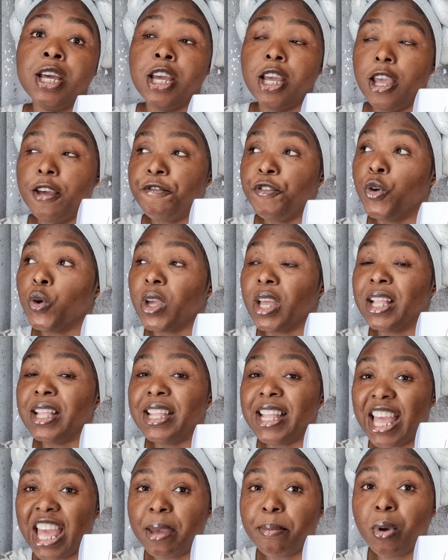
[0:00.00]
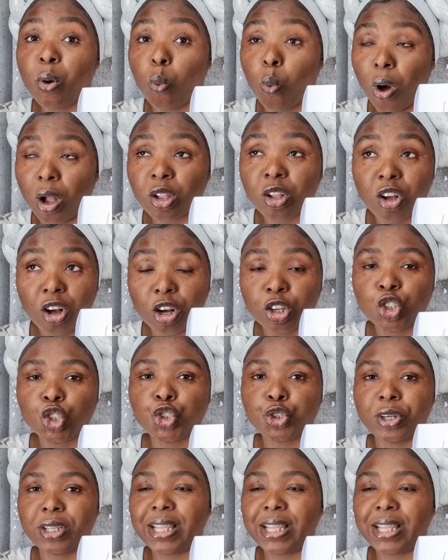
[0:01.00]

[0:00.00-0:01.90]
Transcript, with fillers: If you can name me one country,